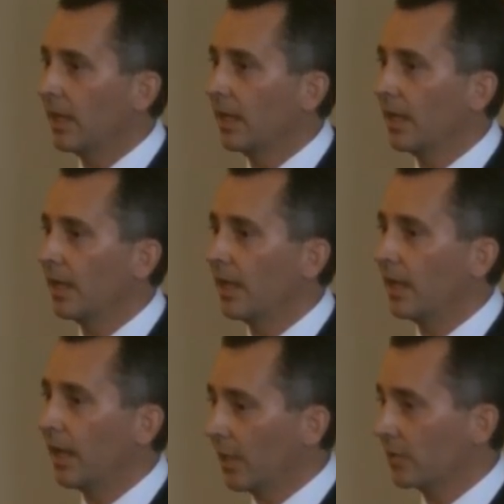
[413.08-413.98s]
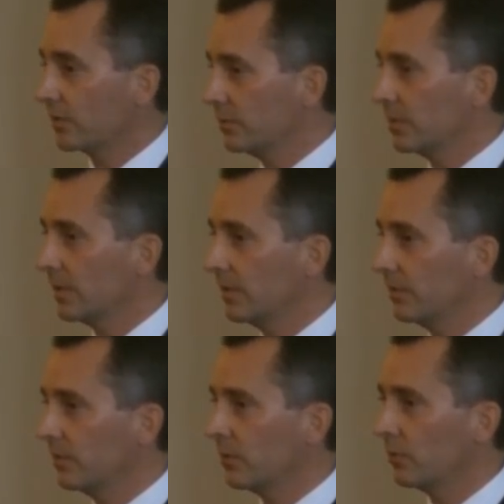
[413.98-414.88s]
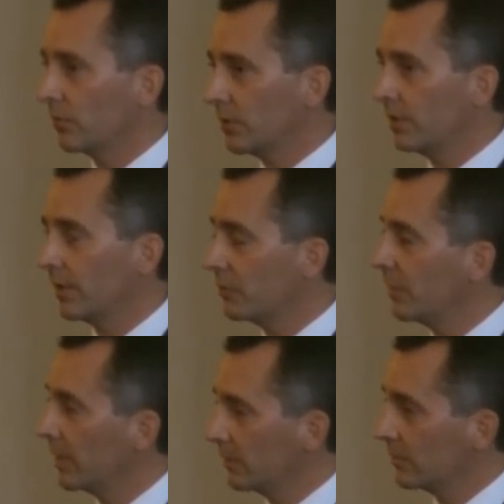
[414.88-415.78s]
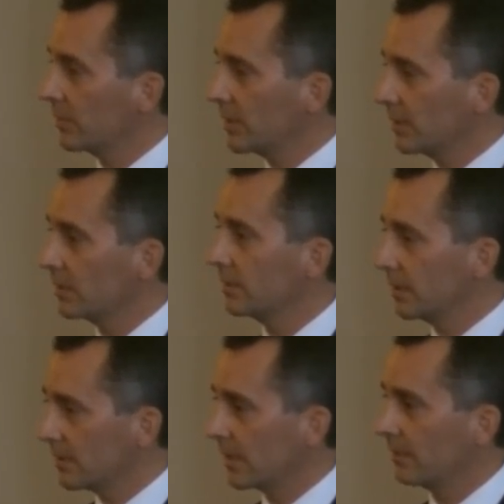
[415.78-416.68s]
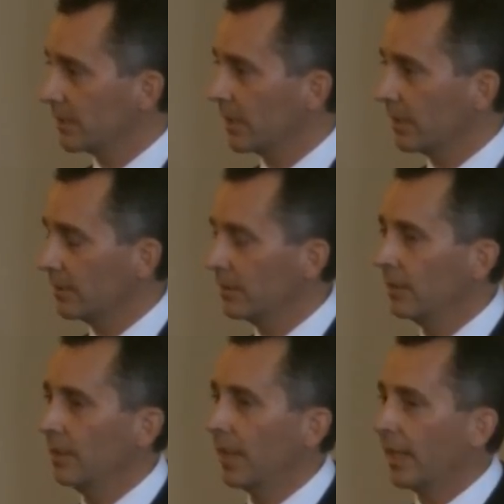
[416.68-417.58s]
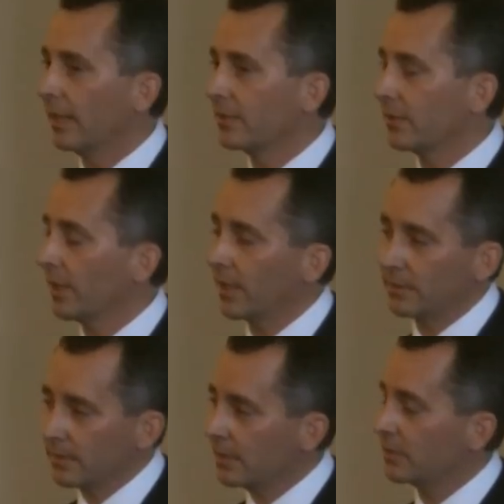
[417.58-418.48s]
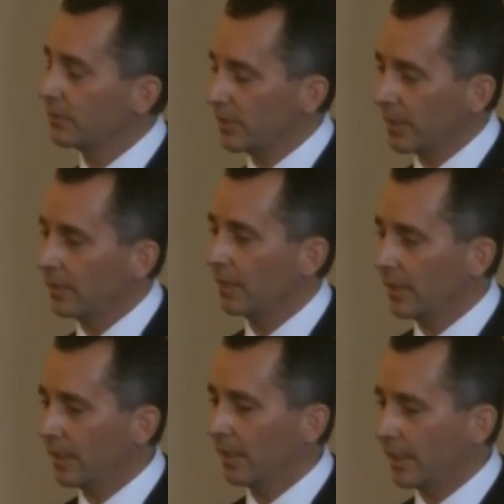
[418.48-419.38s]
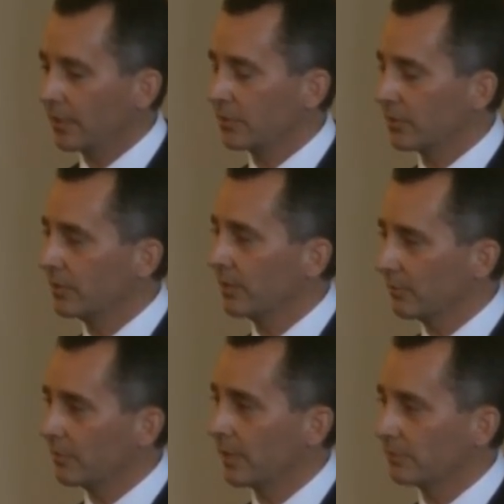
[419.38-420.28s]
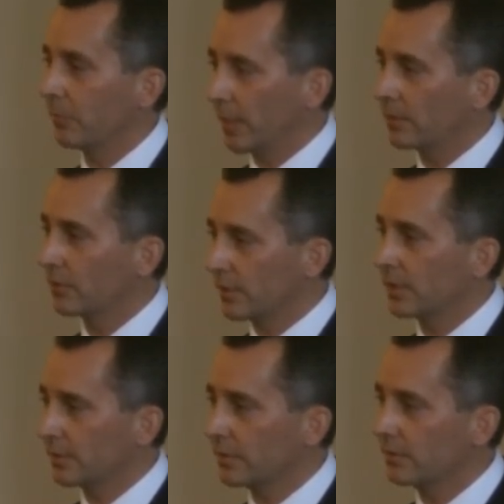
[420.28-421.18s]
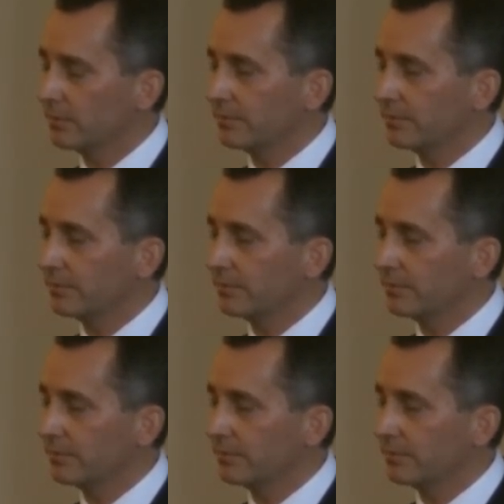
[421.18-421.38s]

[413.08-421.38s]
I also believe we do have to pay close attention to the safety net. And so that is an issue that I assure you I would pay close attention